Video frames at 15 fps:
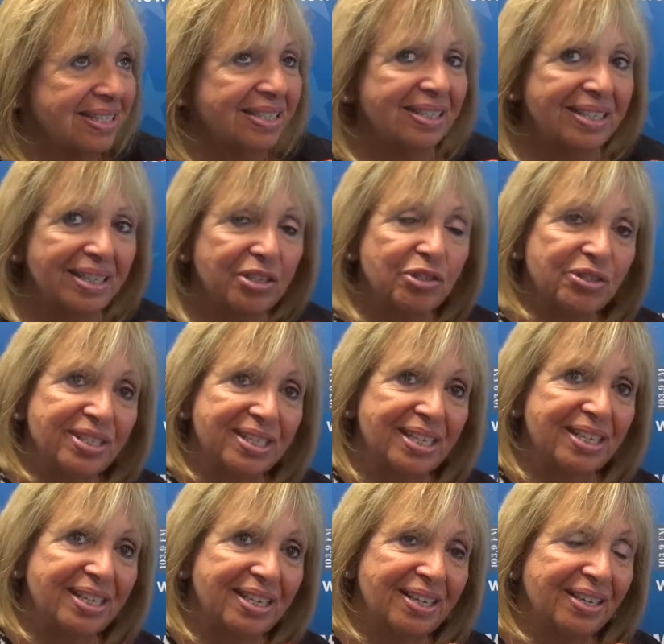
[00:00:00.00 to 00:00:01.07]
an
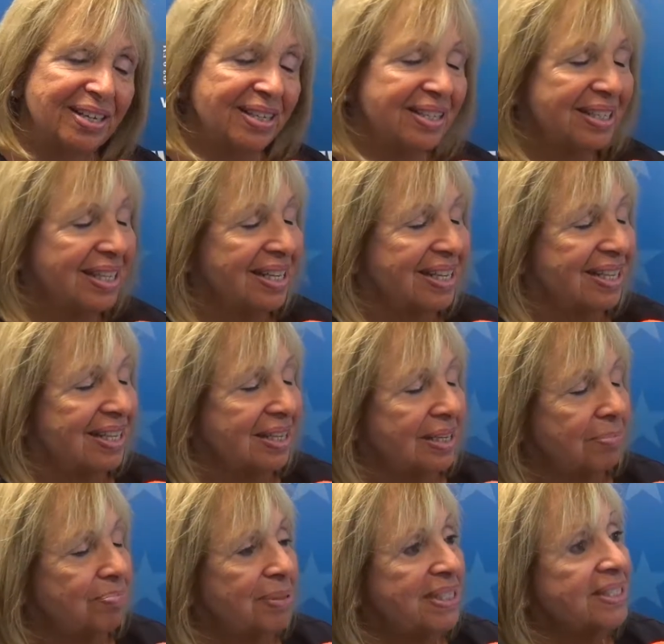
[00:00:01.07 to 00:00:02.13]
interesting
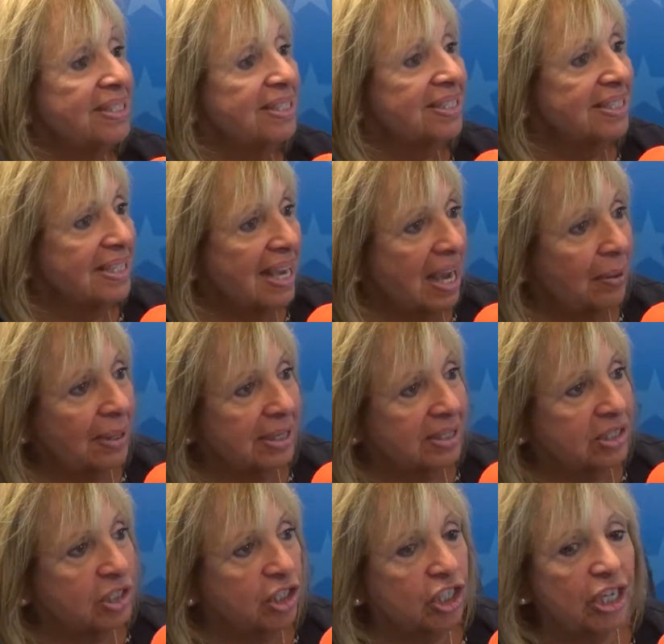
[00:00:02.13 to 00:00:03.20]
business now
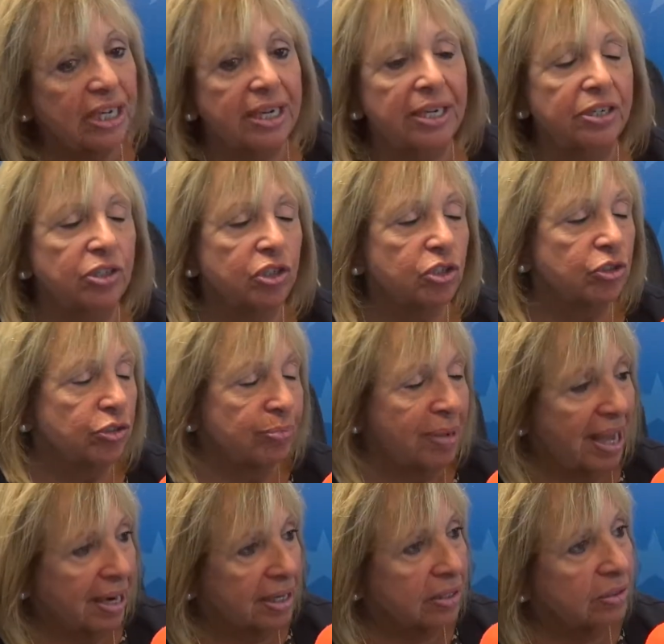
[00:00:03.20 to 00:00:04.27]
has changed
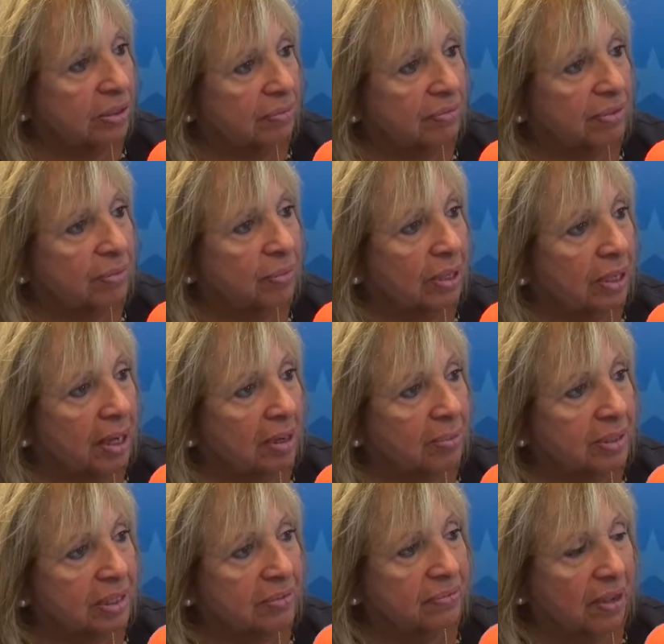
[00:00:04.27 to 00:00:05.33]
dramatically from when I
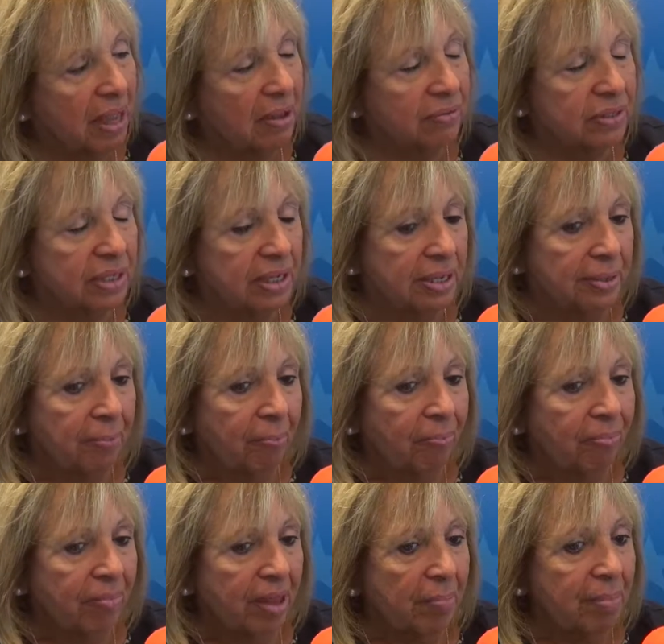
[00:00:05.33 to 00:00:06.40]
was involved.
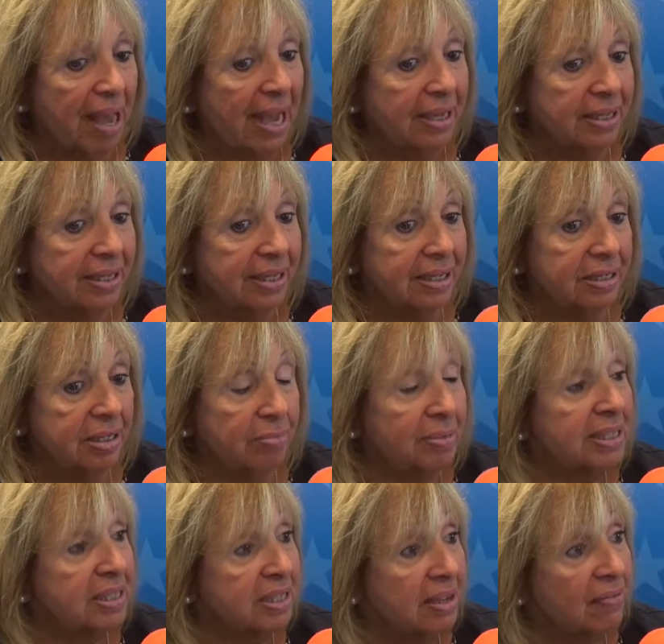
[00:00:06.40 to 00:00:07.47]
Back in the
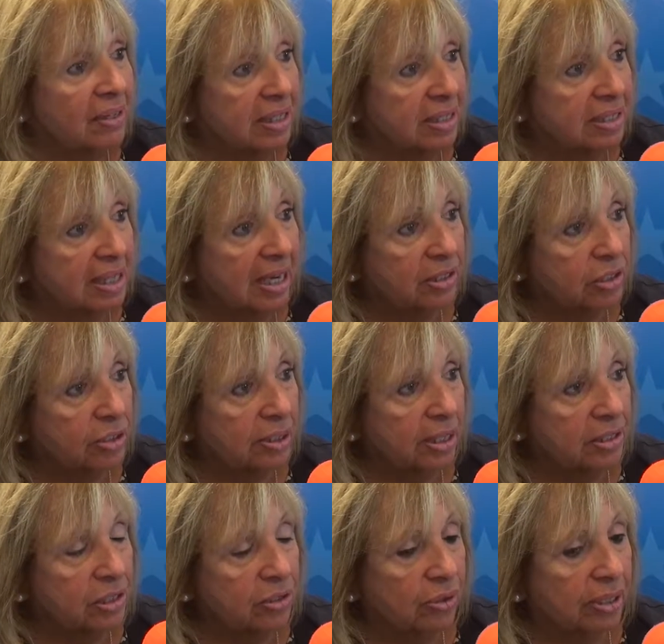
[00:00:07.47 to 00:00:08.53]
mid-'70s, actually,
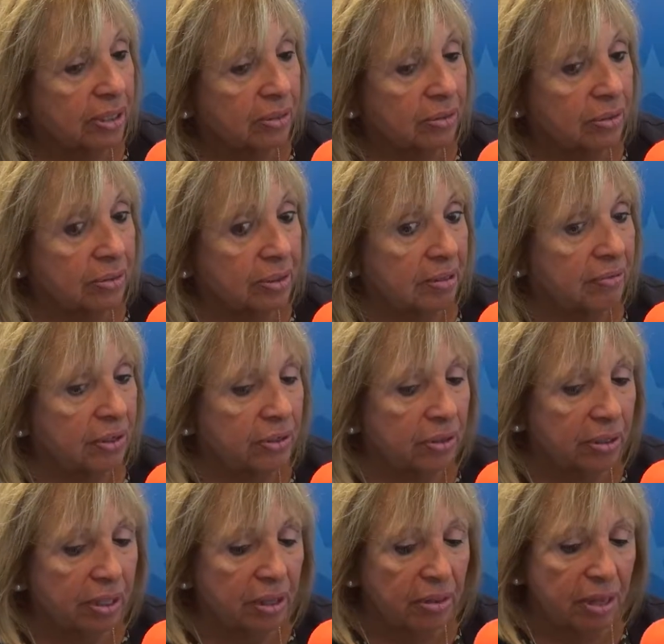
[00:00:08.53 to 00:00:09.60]
I started, or even
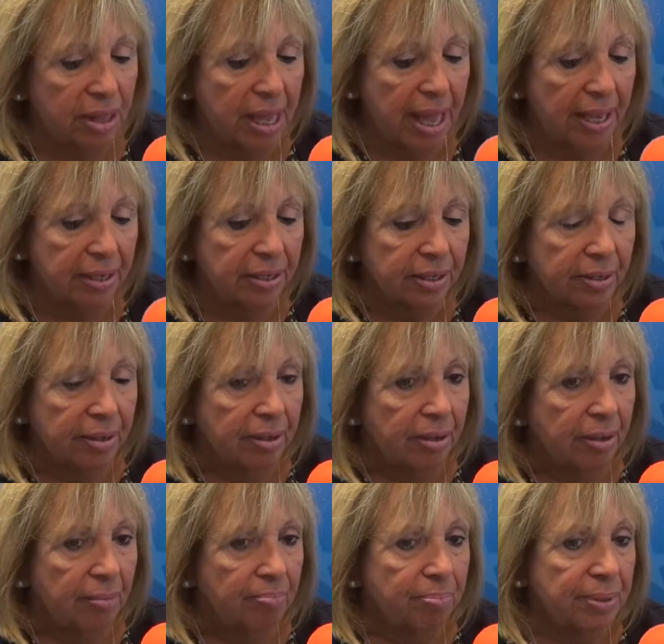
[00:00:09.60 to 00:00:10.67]
earlier than that.
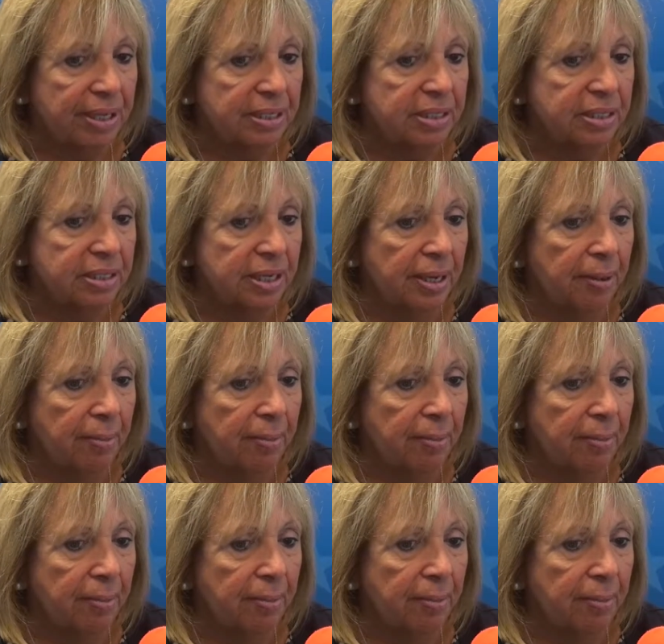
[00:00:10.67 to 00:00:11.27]
But